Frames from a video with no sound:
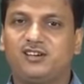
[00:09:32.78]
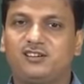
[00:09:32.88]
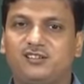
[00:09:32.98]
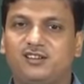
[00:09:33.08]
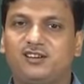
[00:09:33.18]

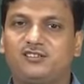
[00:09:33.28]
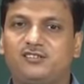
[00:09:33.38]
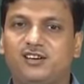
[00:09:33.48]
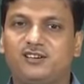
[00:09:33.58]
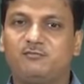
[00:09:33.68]
the
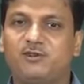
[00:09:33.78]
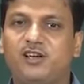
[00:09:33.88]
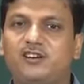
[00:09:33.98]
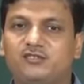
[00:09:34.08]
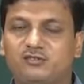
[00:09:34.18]
delta
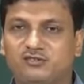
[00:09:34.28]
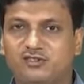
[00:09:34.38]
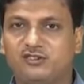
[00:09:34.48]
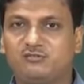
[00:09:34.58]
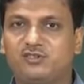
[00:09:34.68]
ferrite and the
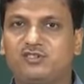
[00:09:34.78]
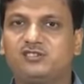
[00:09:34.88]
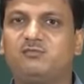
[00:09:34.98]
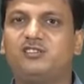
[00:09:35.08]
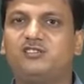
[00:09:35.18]
austenitic
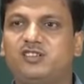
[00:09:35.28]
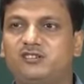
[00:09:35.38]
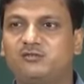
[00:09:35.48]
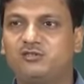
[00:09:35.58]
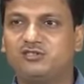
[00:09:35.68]
phases, but they
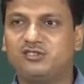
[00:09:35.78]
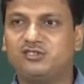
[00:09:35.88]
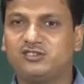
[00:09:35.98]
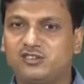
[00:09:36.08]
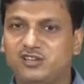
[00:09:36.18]

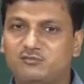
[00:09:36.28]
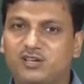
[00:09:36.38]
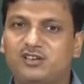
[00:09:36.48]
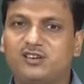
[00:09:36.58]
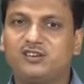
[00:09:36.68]
coexisted and
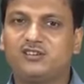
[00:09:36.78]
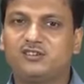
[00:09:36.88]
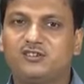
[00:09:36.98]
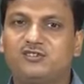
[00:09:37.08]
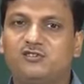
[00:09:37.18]
making a
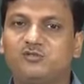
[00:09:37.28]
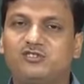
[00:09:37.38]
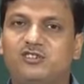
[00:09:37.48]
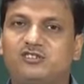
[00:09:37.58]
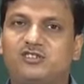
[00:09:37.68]

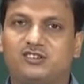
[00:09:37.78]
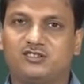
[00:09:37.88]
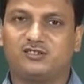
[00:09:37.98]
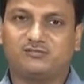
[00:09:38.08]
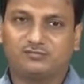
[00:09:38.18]
homogeneous
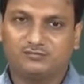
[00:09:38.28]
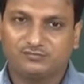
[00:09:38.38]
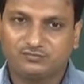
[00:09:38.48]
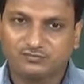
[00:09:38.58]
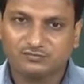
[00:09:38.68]
structure.
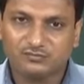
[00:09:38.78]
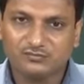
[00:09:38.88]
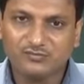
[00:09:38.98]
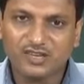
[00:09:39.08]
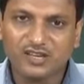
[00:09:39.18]

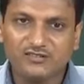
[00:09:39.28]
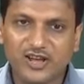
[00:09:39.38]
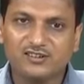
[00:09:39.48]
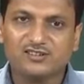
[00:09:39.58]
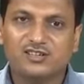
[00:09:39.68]

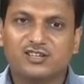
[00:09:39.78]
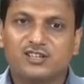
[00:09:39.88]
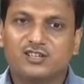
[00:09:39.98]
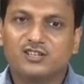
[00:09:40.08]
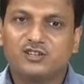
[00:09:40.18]
Next,
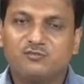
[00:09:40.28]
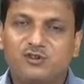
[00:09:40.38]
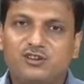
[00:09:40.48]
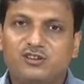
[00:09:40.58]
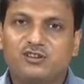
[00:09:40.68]
if
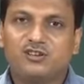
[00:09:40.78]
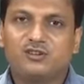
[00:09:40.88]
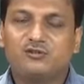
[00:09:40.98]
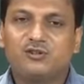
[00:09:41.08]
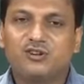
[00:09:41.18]
we
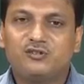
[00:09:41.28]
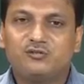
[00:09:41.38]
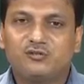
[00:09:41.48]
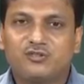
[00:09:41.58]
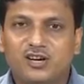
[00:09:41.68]
look
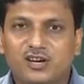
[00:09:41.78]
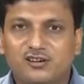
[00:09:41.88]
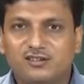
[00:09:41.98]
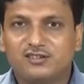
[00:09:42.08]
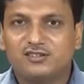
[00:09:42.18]
into the
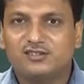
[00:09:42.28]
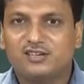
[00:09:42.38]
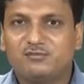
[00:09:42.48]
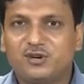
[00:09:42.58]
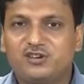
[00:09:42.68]

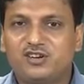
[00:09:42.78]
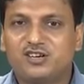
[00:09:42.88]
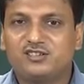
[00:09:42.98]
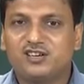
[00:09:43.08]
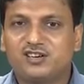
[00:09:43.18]

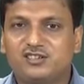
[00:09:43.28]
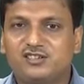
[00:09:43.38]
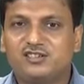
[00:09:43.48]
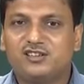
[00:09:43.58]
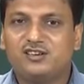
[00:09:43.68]
material stainless
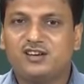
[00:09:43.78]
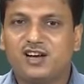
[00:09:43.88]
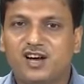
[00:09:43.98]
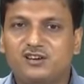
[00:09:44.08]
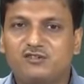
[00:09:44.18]
steel, that
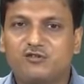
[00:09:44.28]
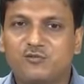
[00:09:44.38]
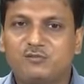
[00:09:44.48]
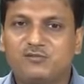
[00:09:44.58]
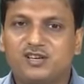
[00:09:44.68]
high chromium